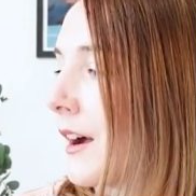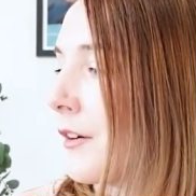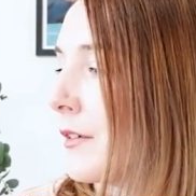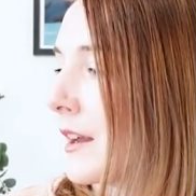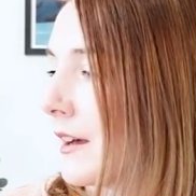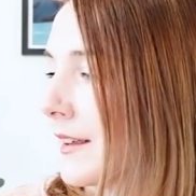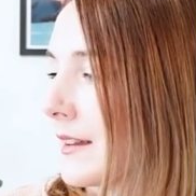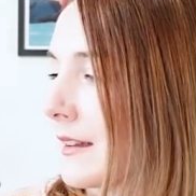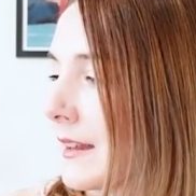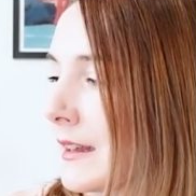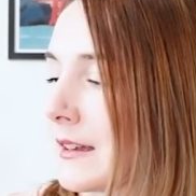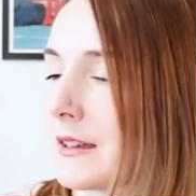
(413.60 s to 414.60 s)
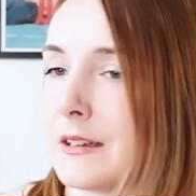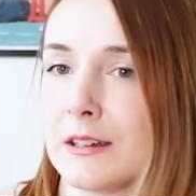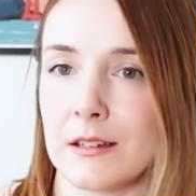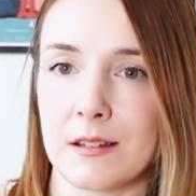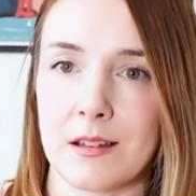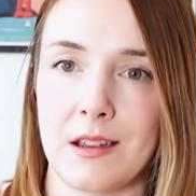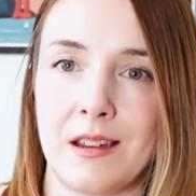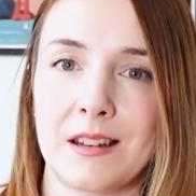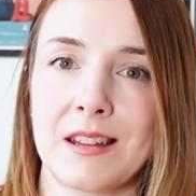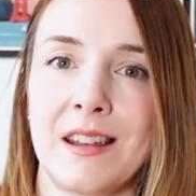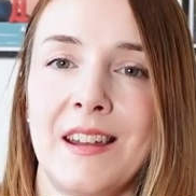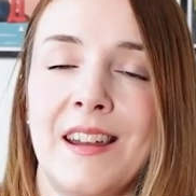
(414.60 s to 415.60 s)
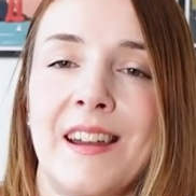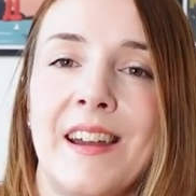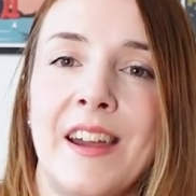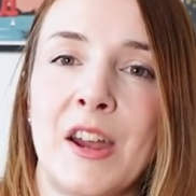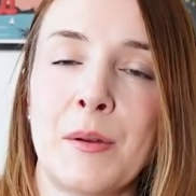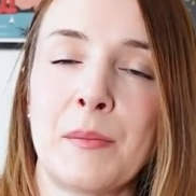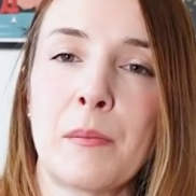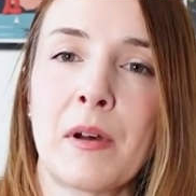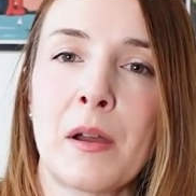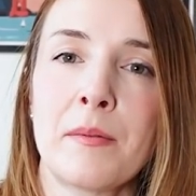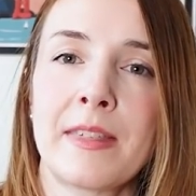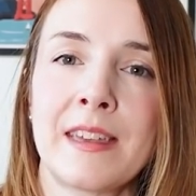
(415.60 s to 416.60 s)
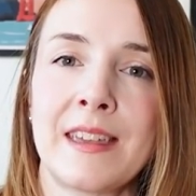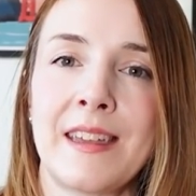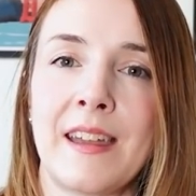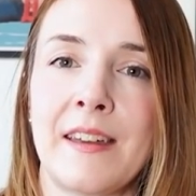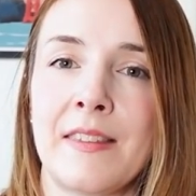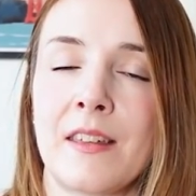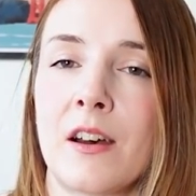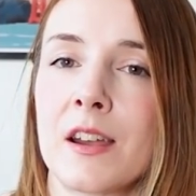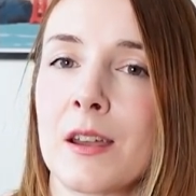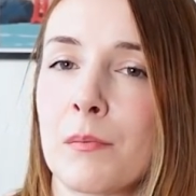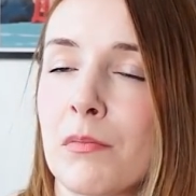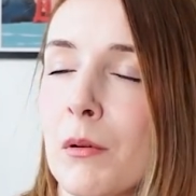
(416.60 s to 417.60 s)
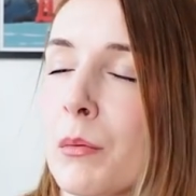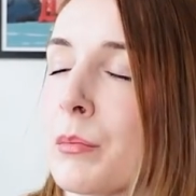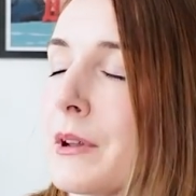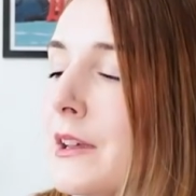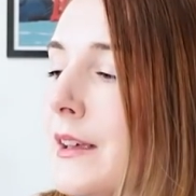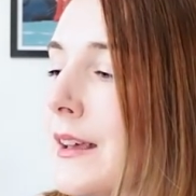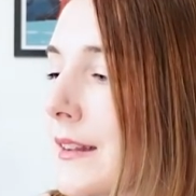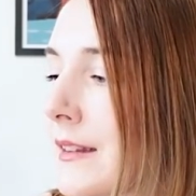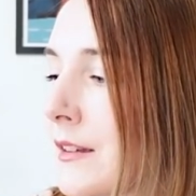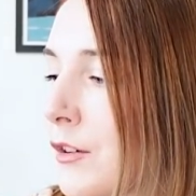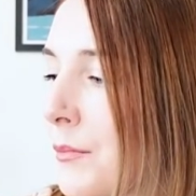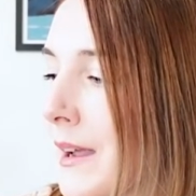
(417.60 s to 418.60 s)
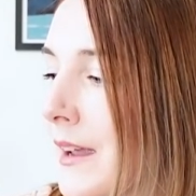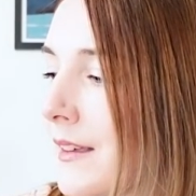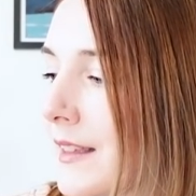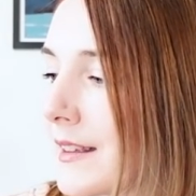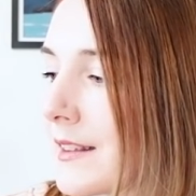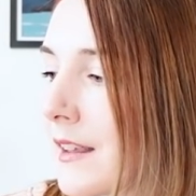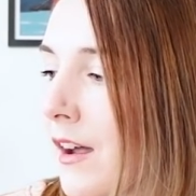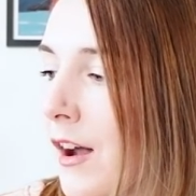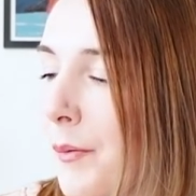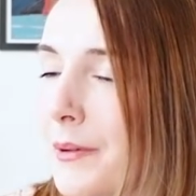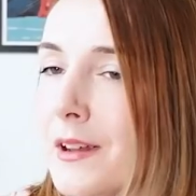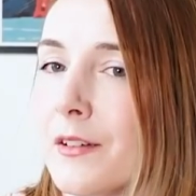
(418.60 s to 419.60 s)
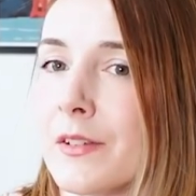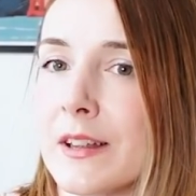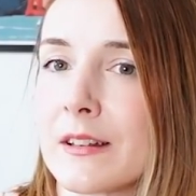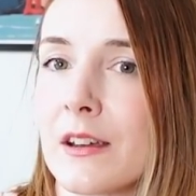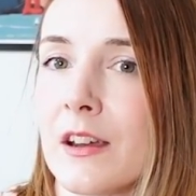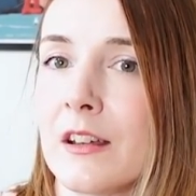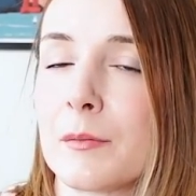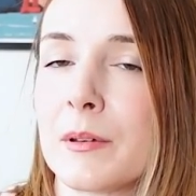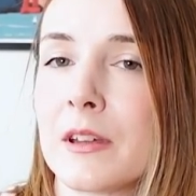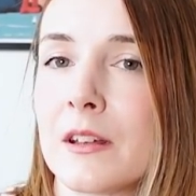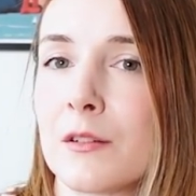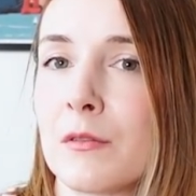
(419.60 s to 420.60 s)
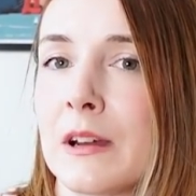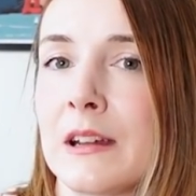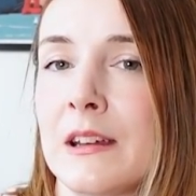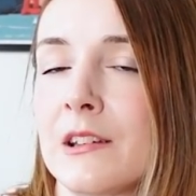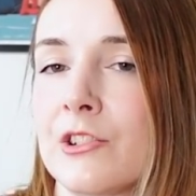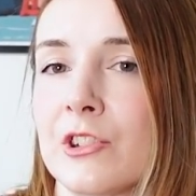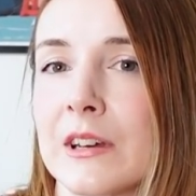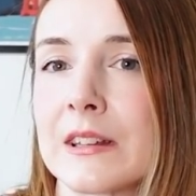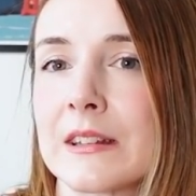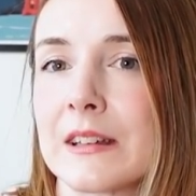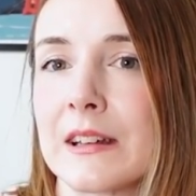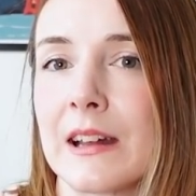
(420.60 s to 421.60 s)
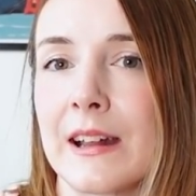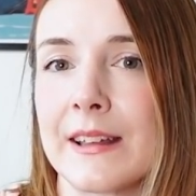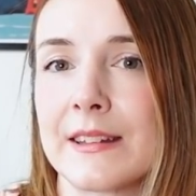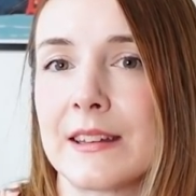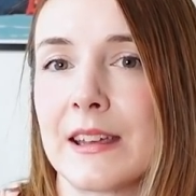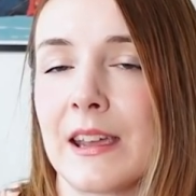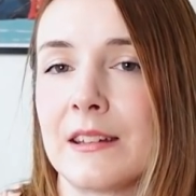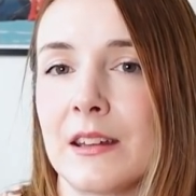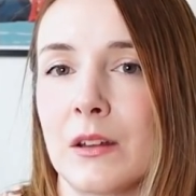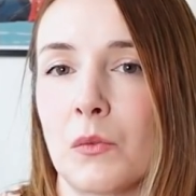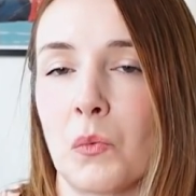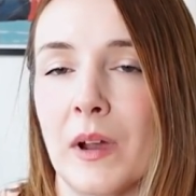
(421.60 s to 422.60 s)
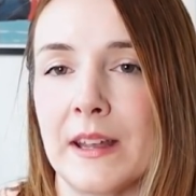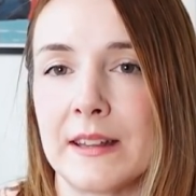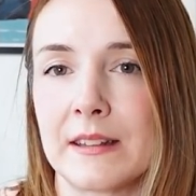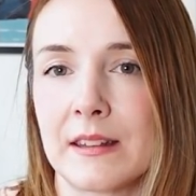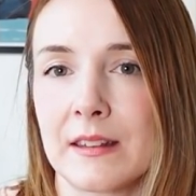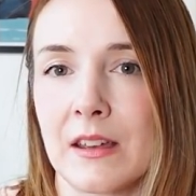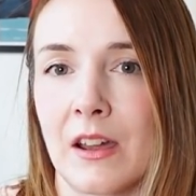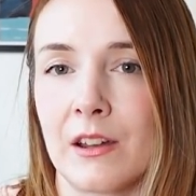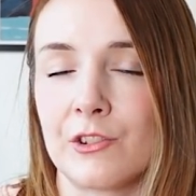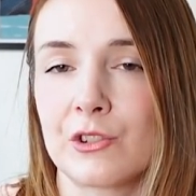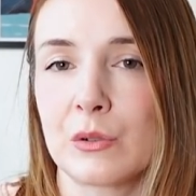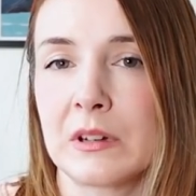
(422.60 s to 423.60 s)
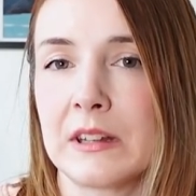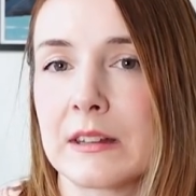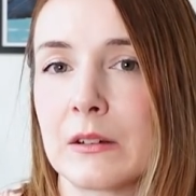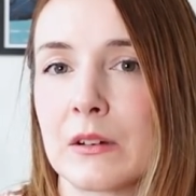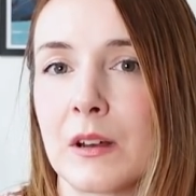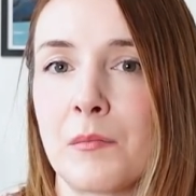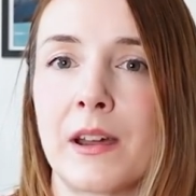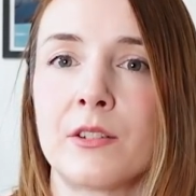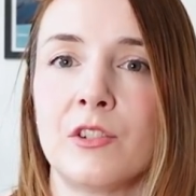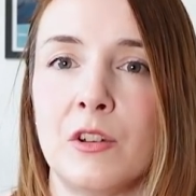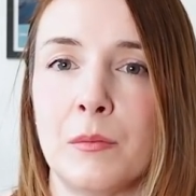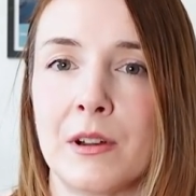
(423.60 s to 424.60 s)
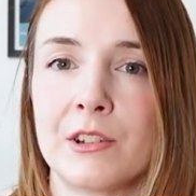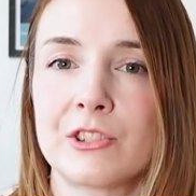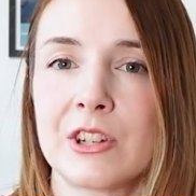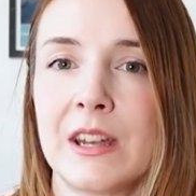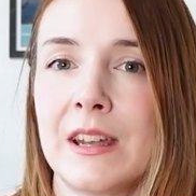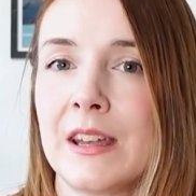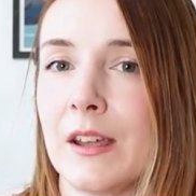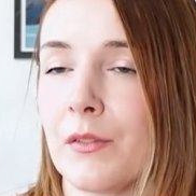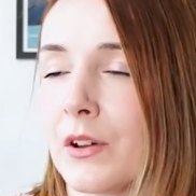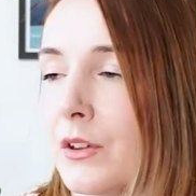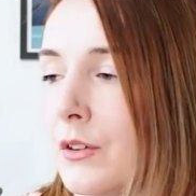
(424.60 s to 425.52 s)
I realised it said knit skirt. But I'm thinking that I could probably still make this skirt up in a viscose, because really it's just an elasticated waist skirt, and surely it's not going to matter too much if I